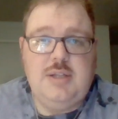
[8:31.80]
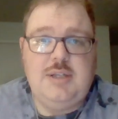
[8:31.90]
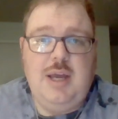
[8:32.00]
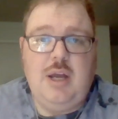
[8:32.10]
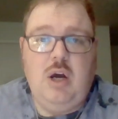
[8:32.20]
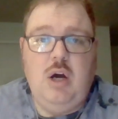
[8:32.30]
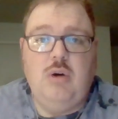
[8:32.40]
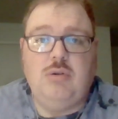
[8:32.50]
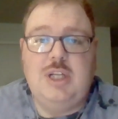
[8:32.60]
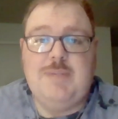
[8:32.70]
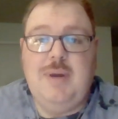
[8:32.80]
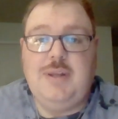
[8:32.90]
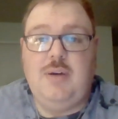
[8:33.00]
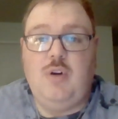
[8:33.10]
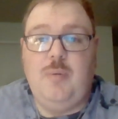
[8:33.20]
like, oh, let's
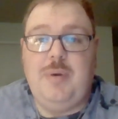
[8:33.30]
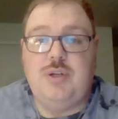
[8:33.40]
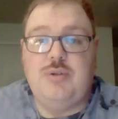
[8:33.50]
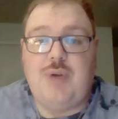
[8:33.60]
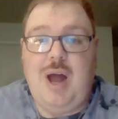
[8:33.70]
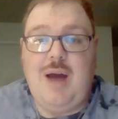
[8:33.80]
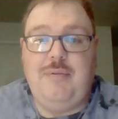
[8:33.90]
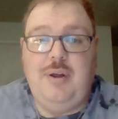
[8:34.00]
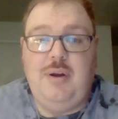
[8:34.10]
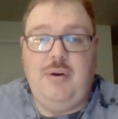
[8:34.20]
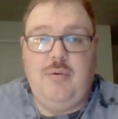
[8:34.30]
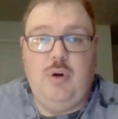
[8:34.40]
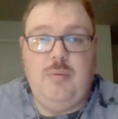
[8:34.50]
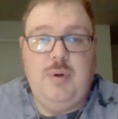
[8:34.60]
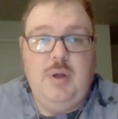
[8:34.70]
make the group a traveling
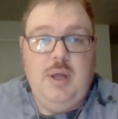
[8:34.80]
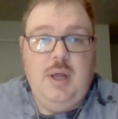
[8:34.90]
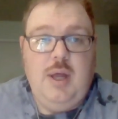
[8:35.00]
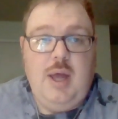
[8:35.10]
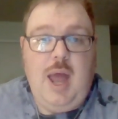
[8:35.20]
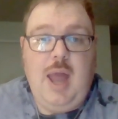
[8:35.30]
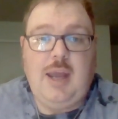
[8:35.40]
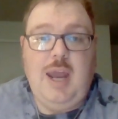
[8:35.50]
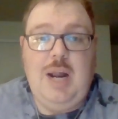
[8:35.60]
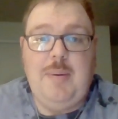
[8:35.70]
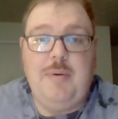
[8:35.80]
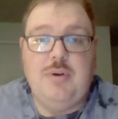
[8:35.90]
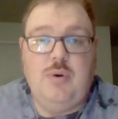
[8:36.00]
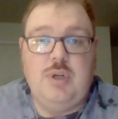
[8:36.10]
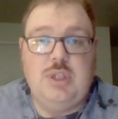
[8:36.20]
group. And Cannonball
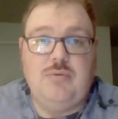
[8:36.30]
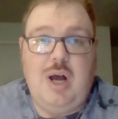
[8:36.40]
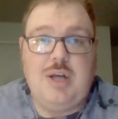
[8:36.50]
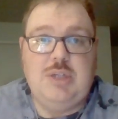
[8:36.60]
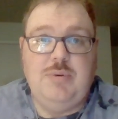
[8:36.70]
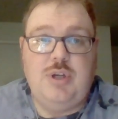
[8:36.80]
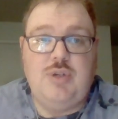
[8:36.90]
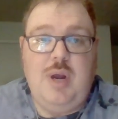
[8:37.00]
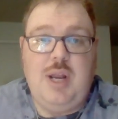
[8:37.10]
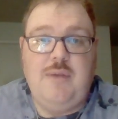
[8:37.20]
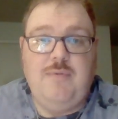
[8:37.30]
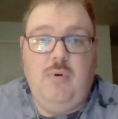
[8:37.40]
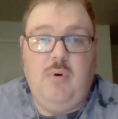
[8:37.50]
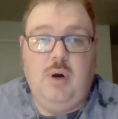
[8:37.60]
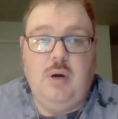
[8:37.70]
rejoins the roster with issue
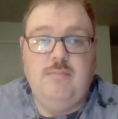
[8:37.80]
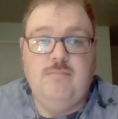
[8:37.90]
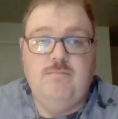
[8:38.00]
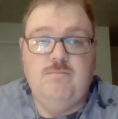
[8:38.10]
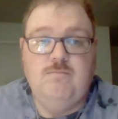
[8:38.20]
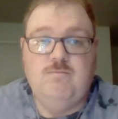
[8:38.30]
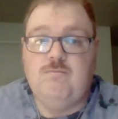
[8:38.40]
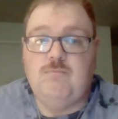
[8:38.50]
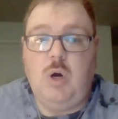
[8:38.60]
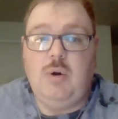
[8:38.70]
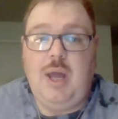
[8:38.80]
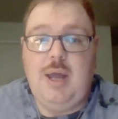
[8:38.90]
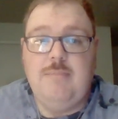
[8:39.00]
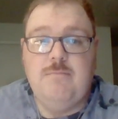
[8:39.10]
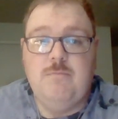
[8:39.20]
84.
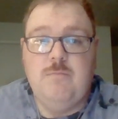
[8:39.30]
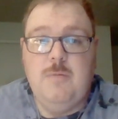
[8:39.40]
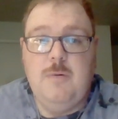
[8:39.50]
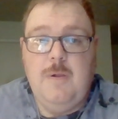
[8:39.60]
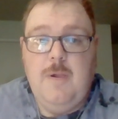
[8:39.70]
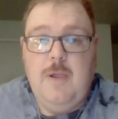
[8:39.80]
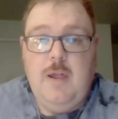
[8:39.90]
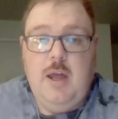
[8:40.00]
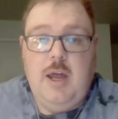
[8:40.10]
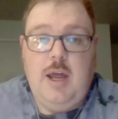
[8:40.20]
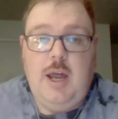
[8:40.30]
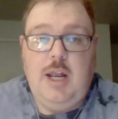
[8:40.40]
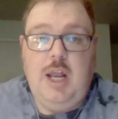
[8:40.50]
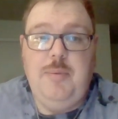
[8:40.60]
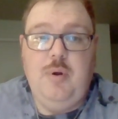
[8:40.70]
Okay. A
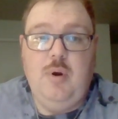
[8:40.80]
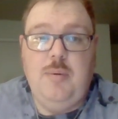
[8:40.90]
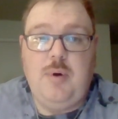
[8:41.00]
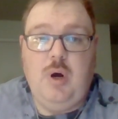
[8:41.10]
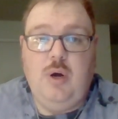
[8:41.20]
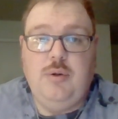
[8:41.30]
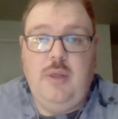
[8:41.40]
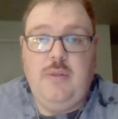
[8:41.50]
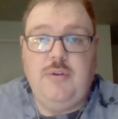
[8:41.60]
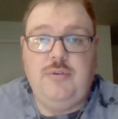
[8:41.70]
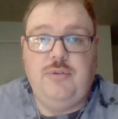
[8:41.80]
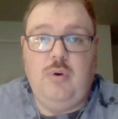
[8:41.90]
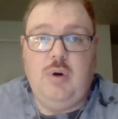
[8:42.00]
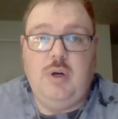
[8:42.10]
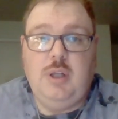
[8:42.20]
new group called The
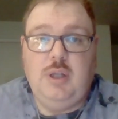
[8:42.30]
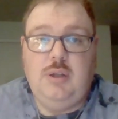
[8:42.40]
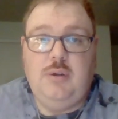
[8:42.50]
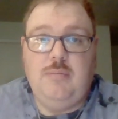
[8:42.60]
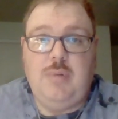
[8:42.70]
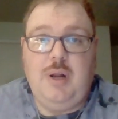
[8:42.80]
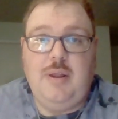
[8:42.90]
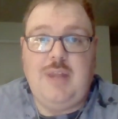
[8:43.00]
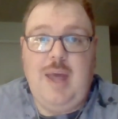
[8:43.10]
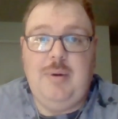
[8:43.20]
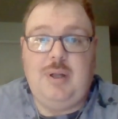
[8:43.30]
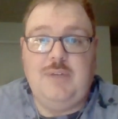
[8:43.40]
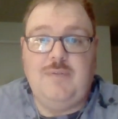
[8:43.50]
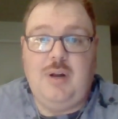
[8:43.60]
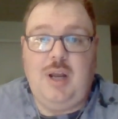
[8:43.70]
Sword, part of the
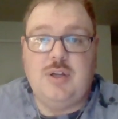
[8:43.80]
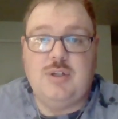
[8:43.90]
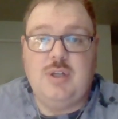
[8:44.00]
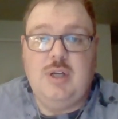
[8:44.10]
Damocles Foundation.